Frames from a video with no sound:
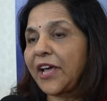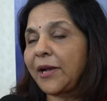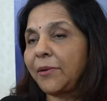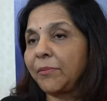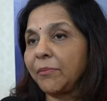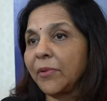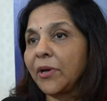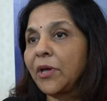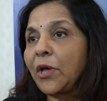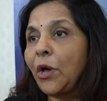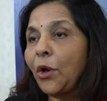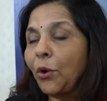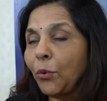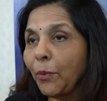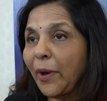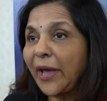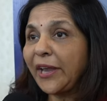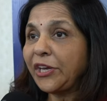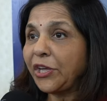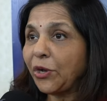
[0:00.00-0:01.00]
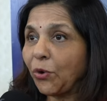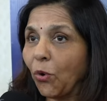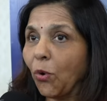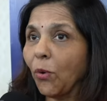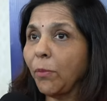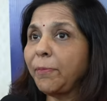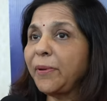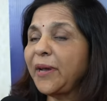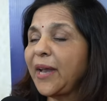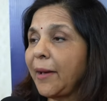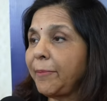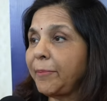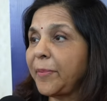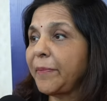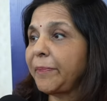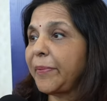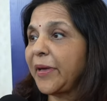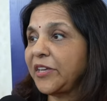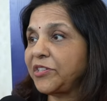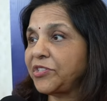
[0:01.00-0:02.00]
realm. When you open up
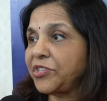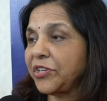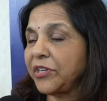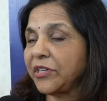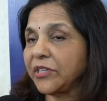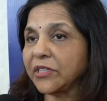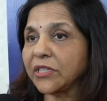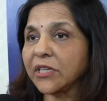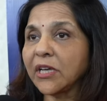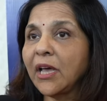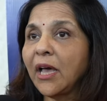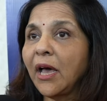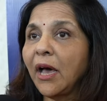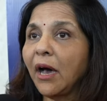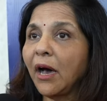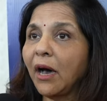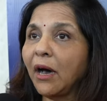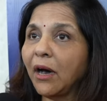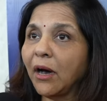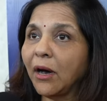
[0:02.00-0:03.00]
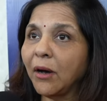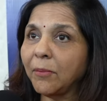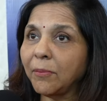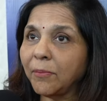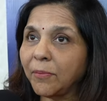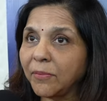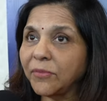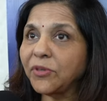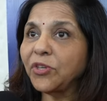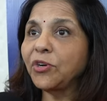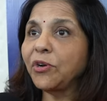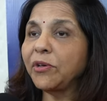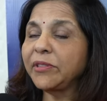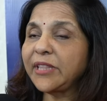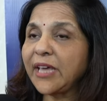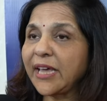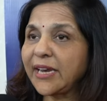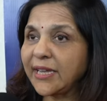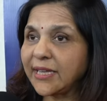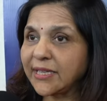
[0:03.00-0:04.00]
a patient,
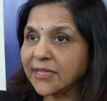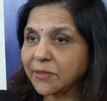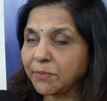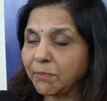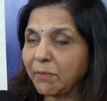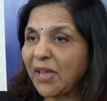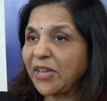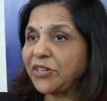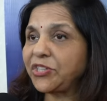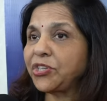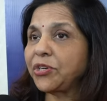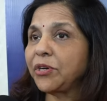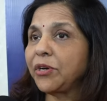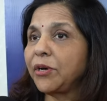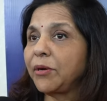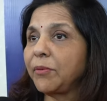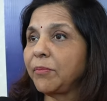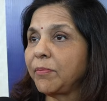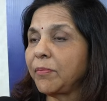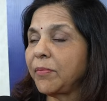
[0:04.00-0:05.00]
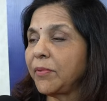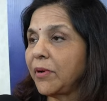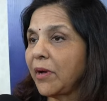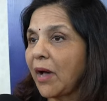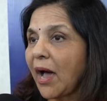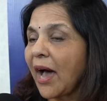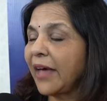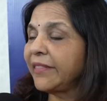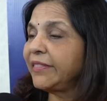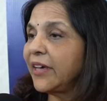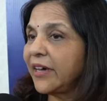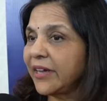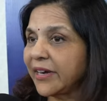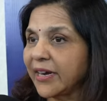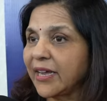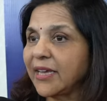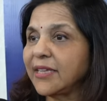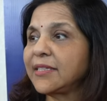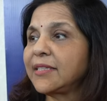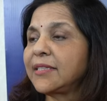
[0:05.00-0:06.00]
there is major other
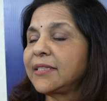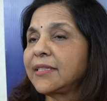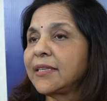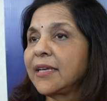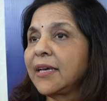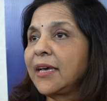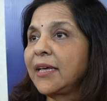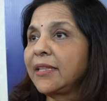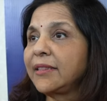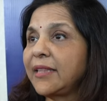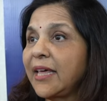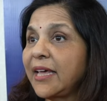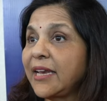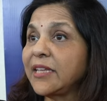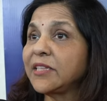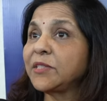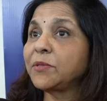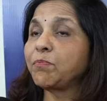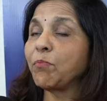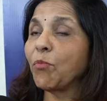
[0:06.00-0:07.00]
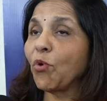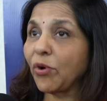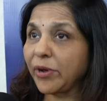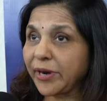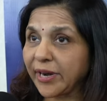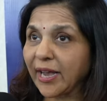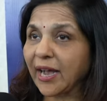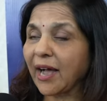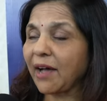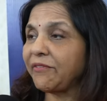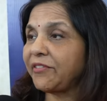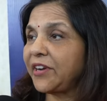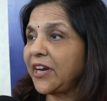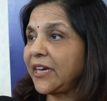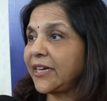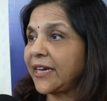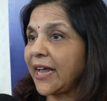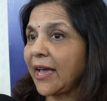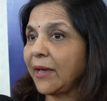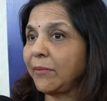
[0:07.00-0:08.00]
risks, there is more
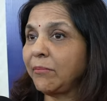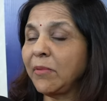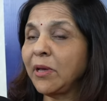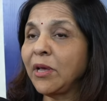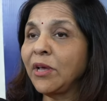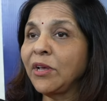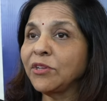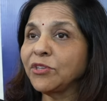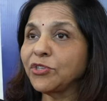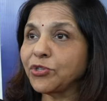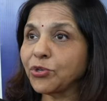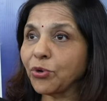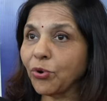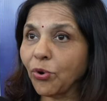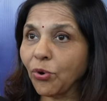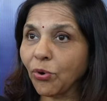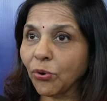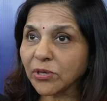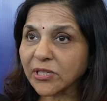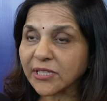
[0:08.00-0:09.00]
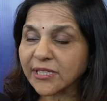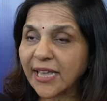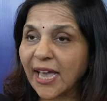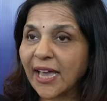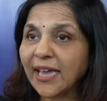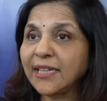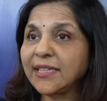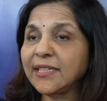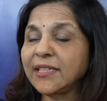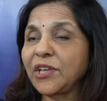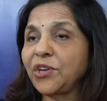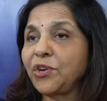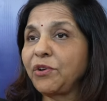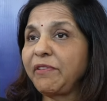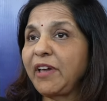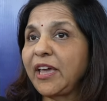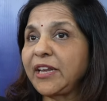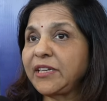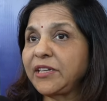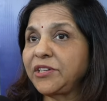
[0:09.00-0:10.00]
recovery time. So science
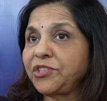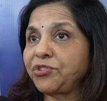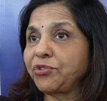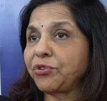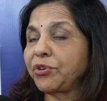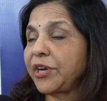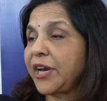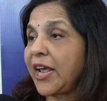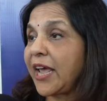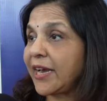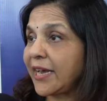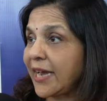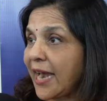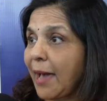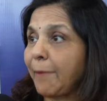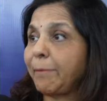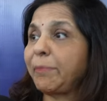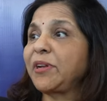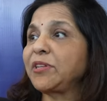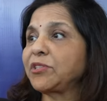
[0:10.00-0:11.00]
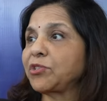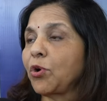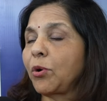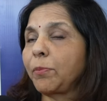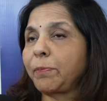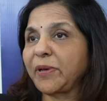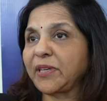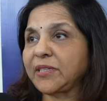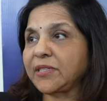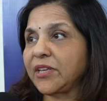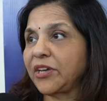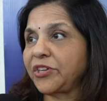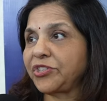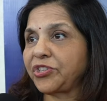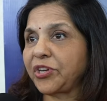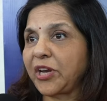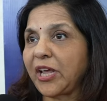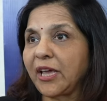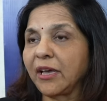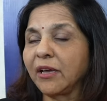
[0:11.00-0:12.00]
innovated to create laparoscopic
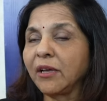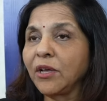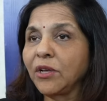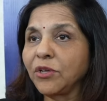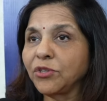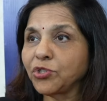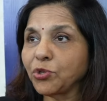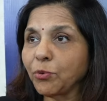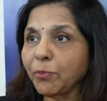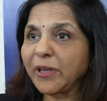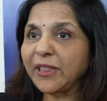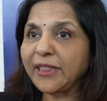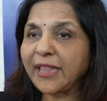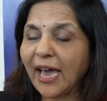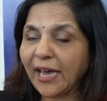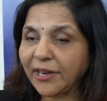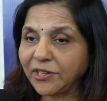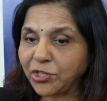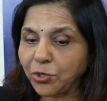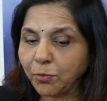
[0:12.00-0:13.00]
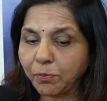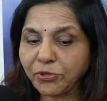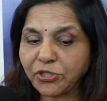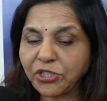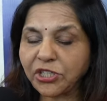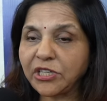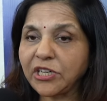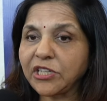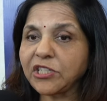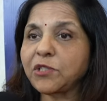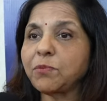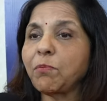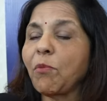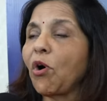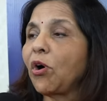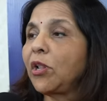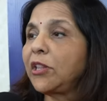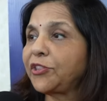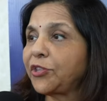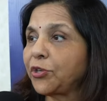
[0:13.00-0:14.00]
surgery. So with that, you put in a
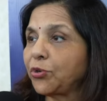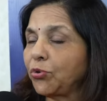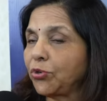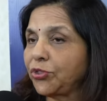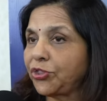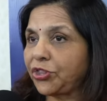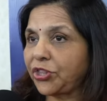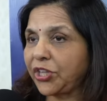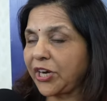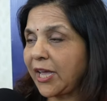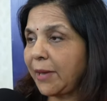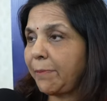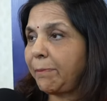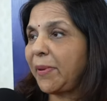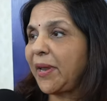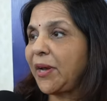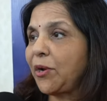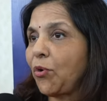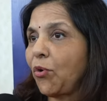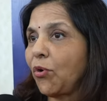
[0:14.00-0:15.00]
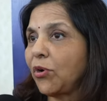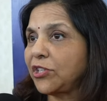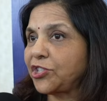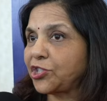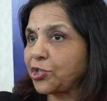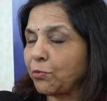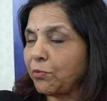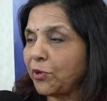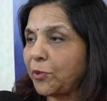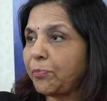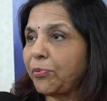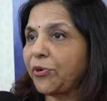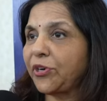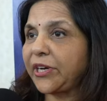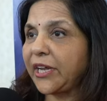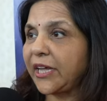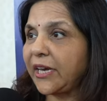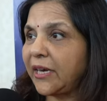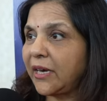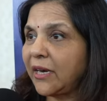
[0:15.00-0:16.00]
small, through 3 pinholes, you would
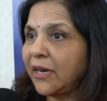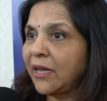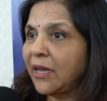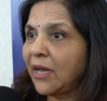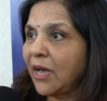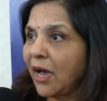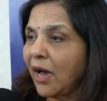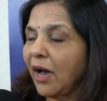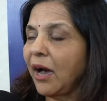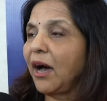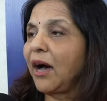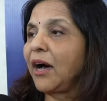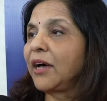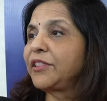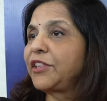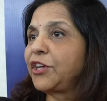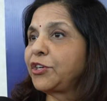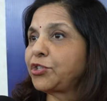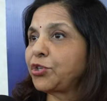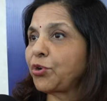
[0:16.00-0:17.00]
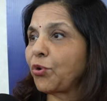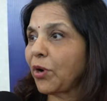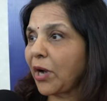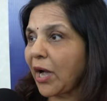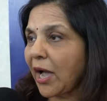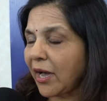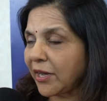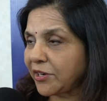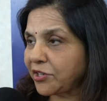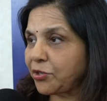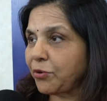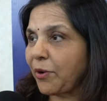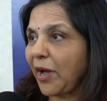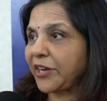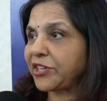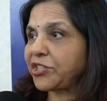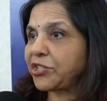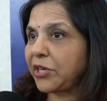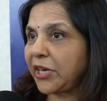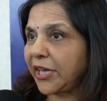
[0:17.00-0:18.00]
put in the trocar to
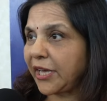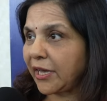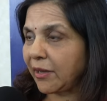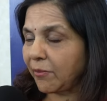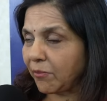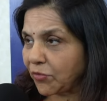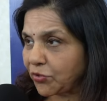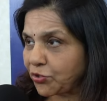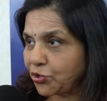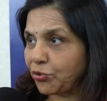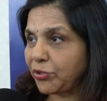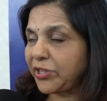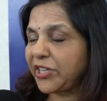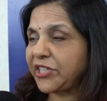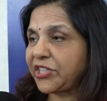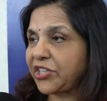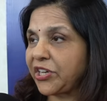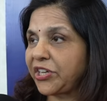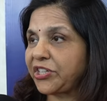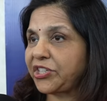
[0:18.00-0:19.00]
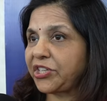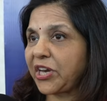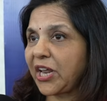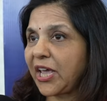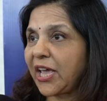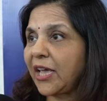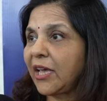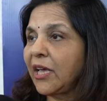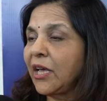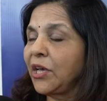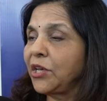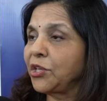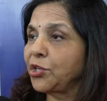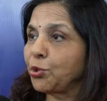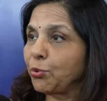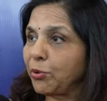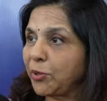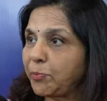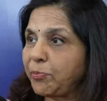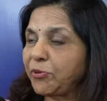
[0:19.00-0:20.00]
actually do the surgery,
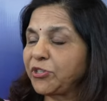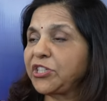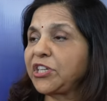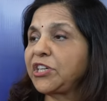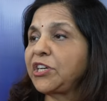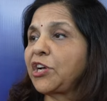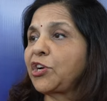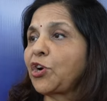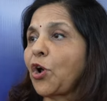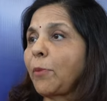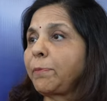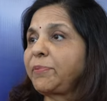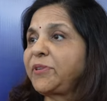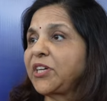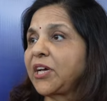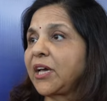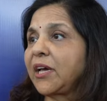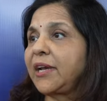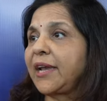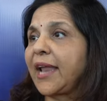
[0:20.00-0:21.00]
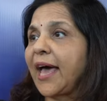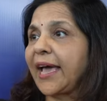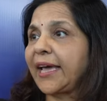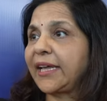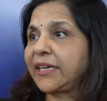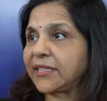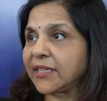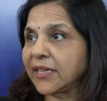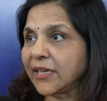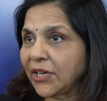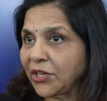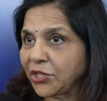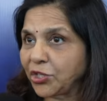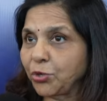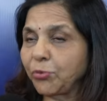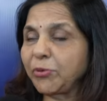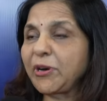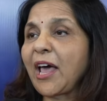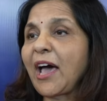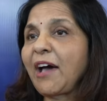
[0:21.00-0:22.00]
you would put in an optical light,
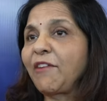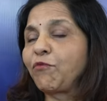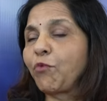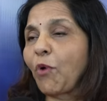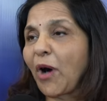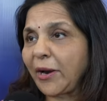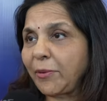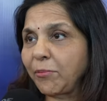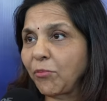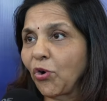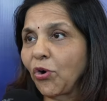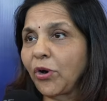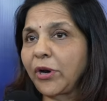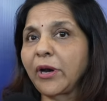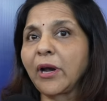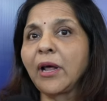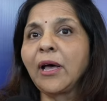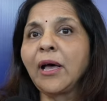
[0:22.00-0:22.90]
you would have one more.